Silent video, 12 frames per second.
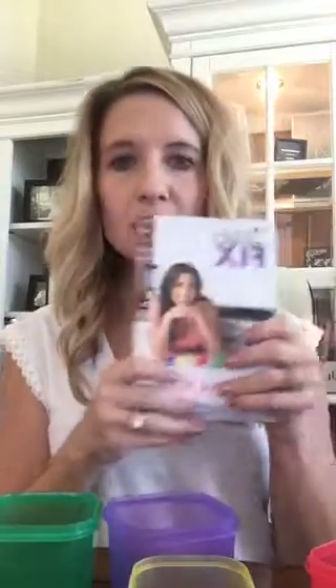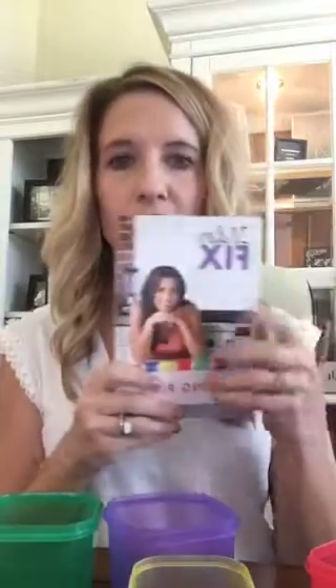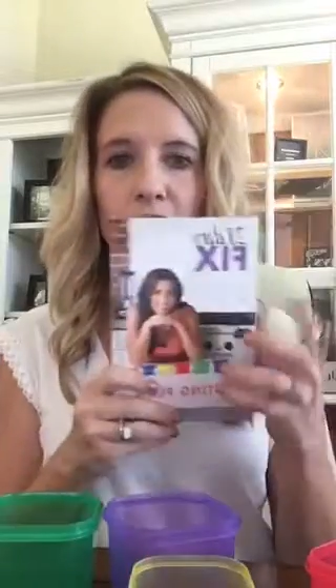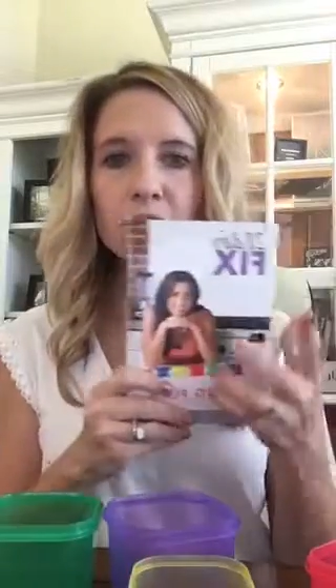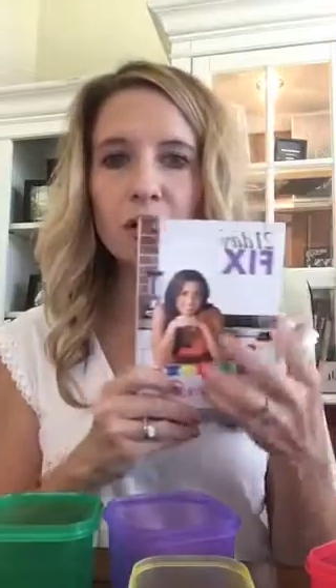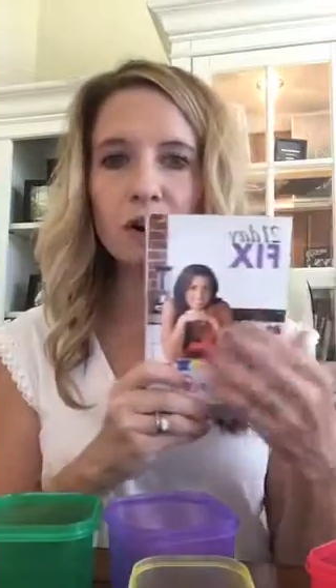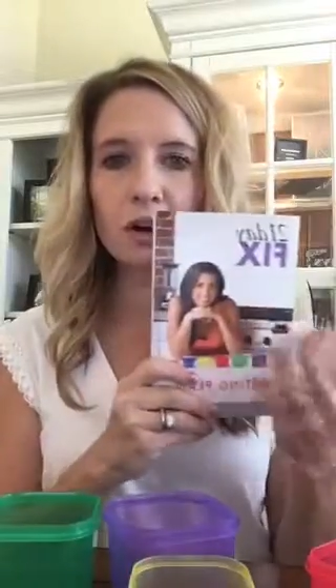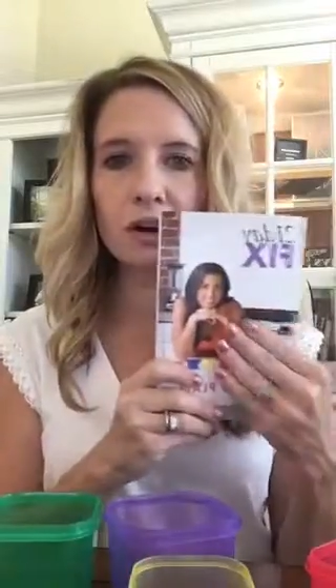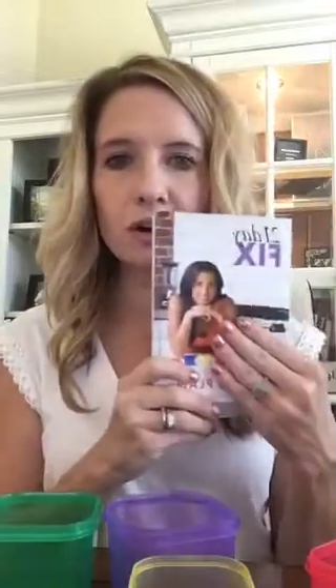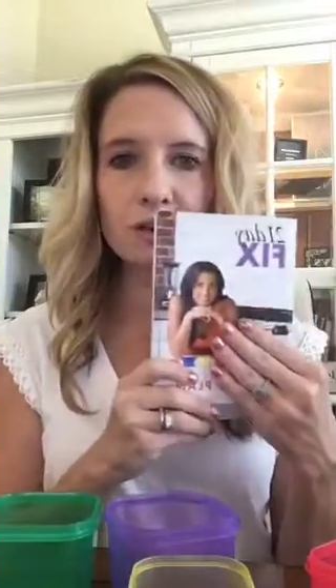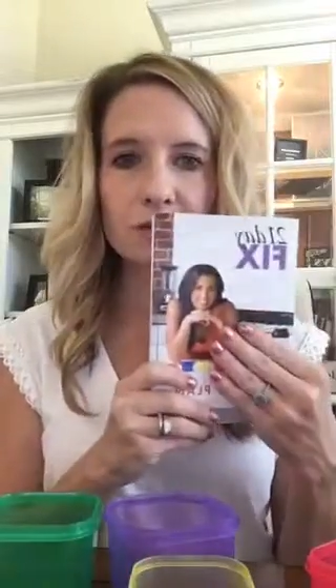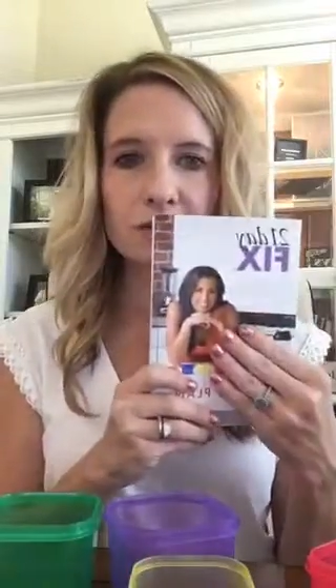you
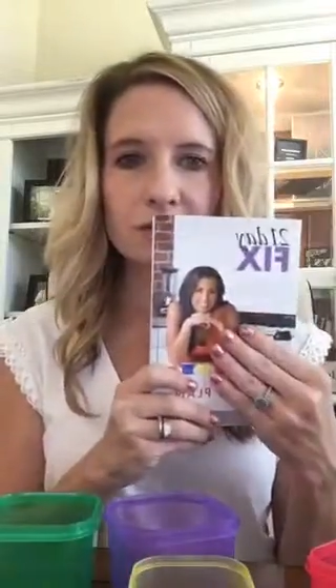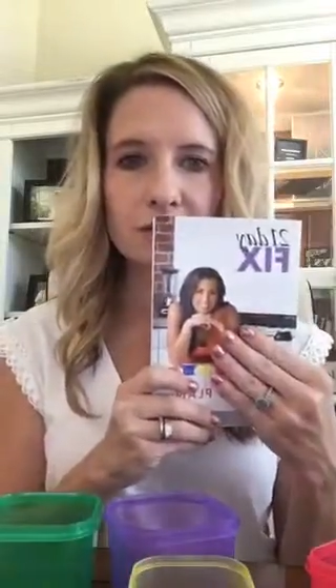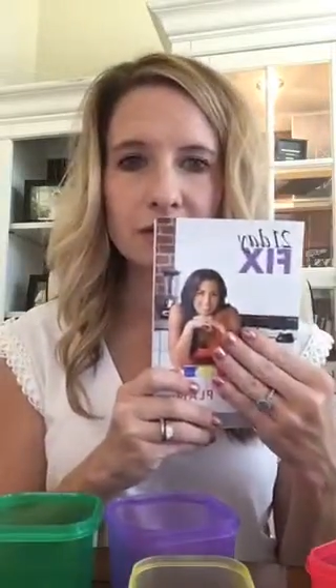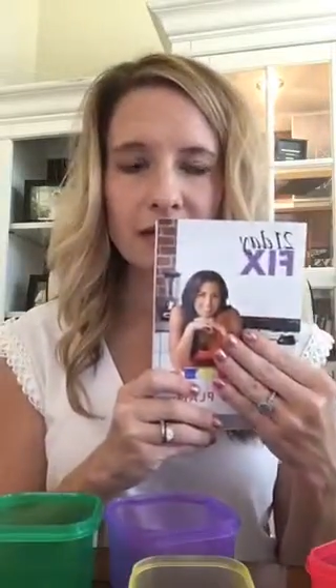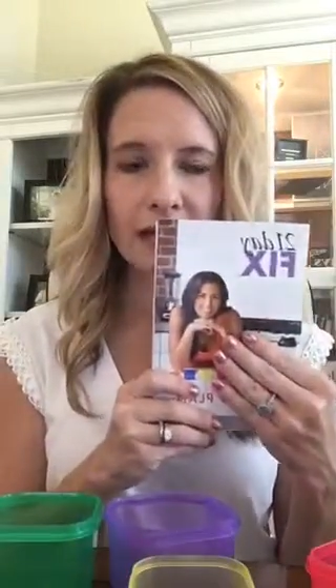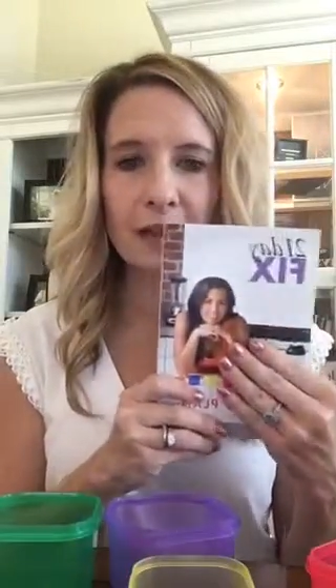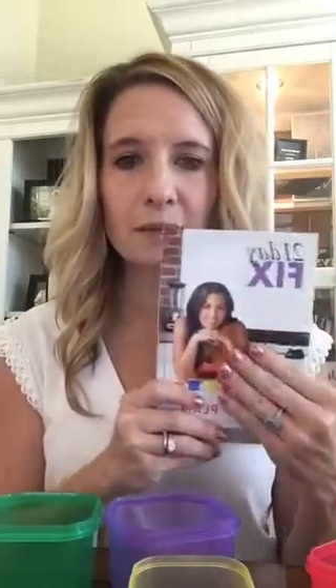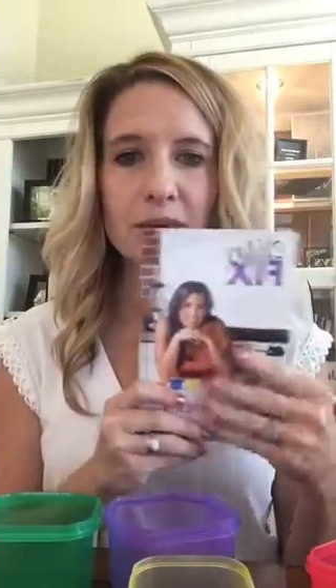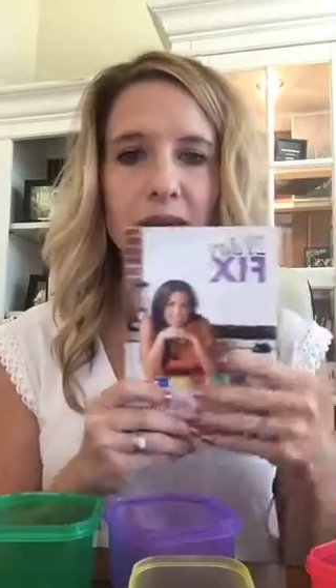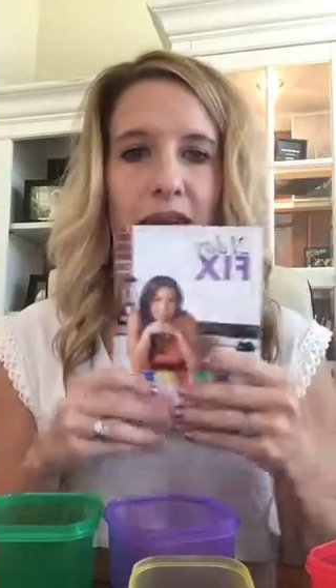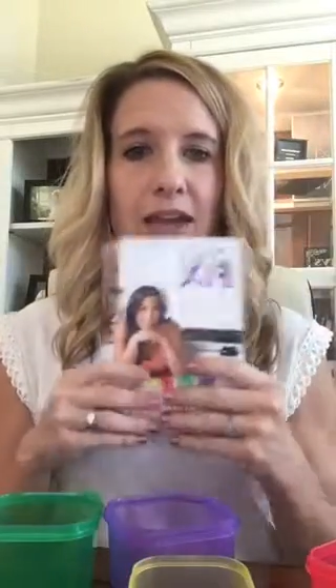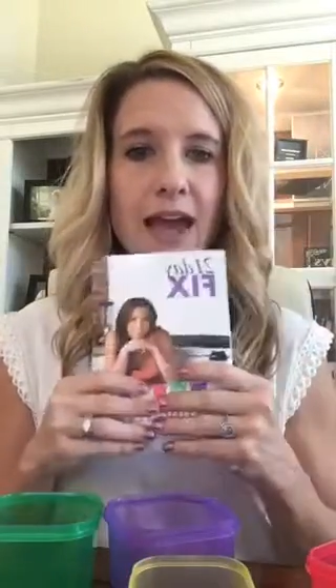all
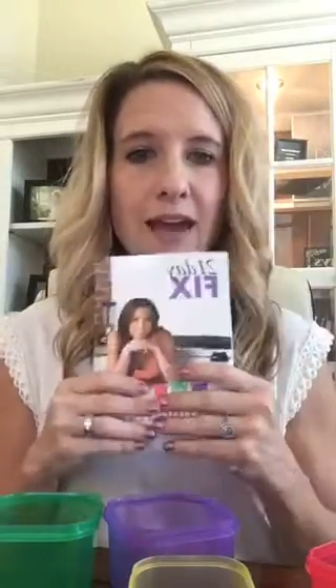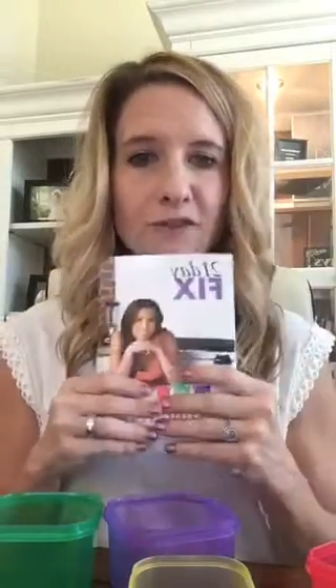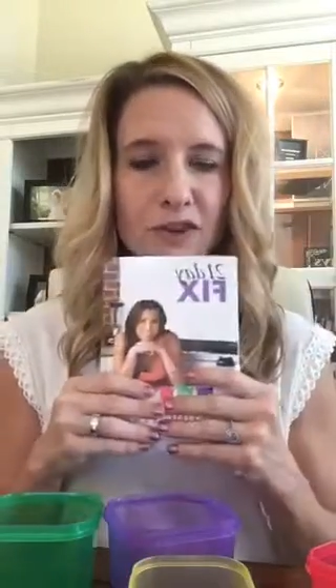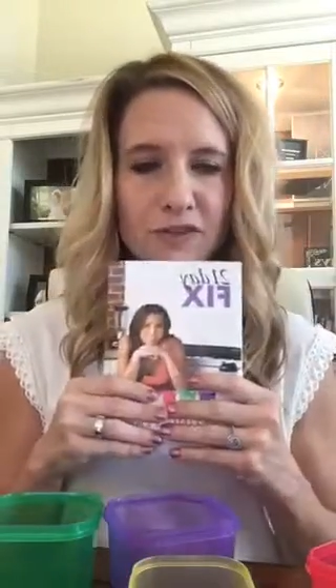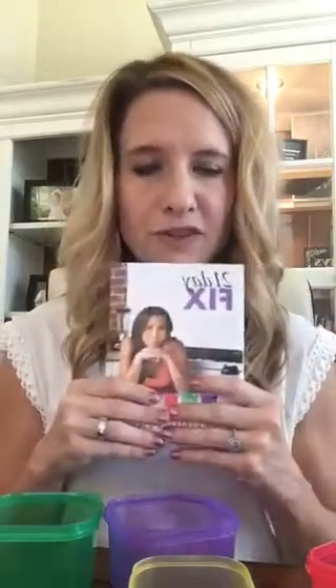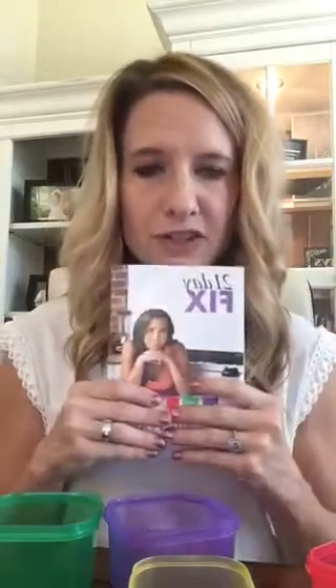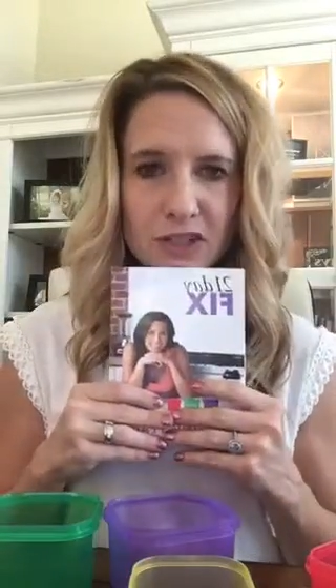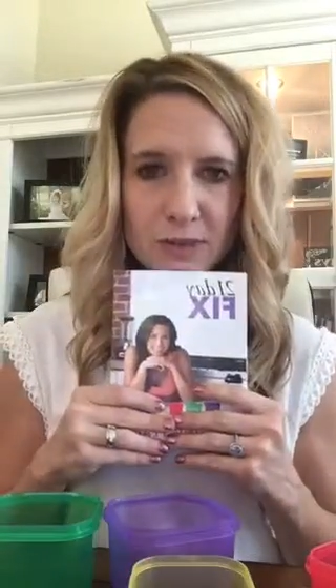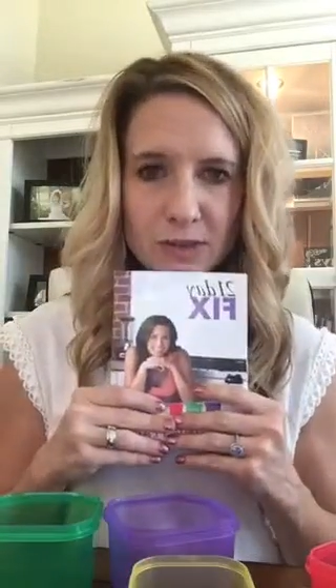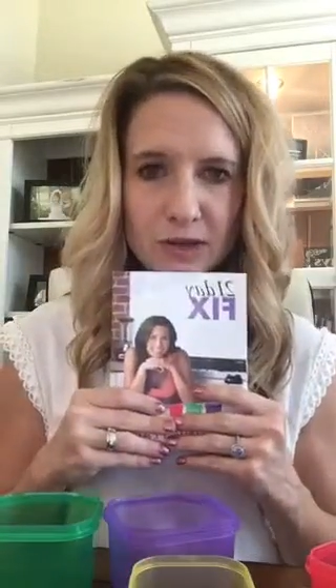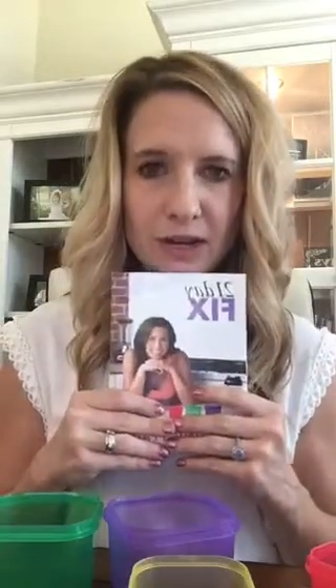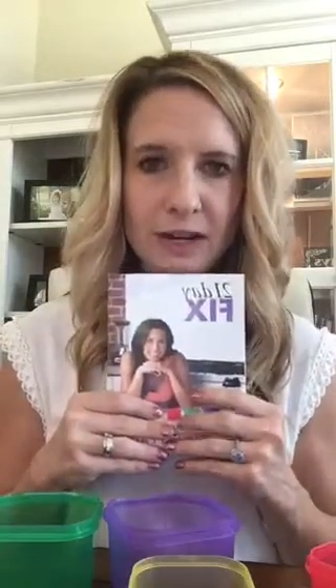have your fitness
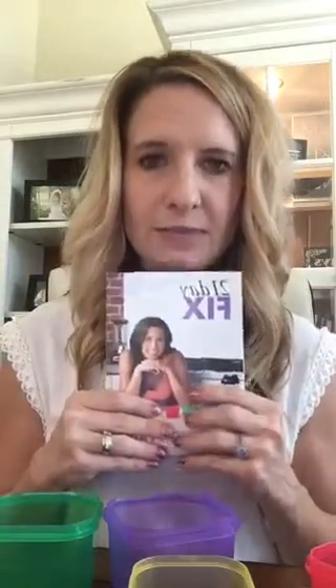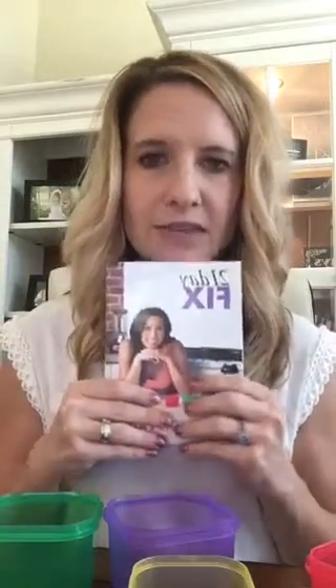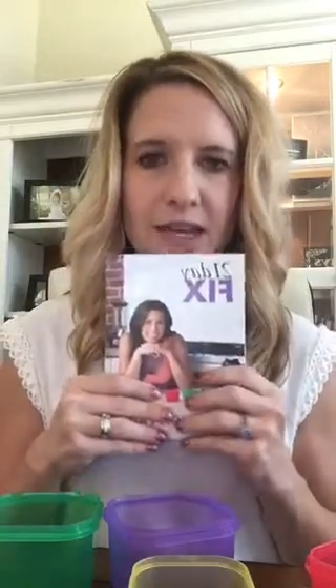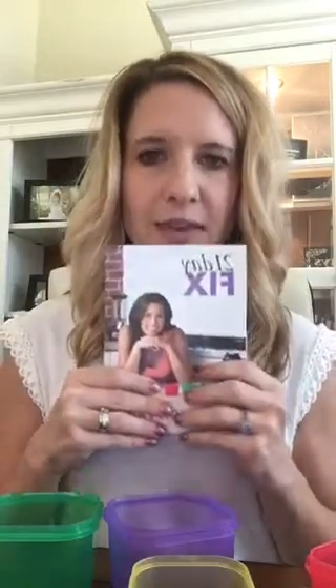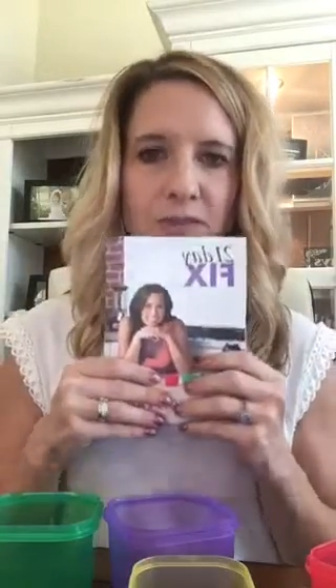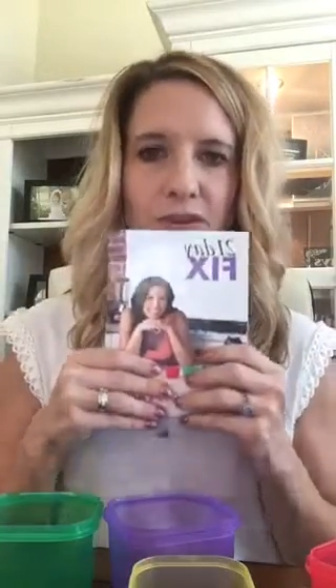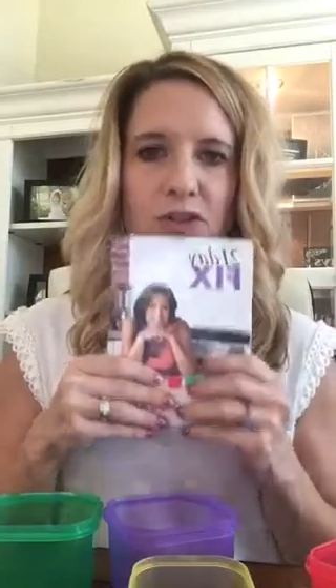programs that have a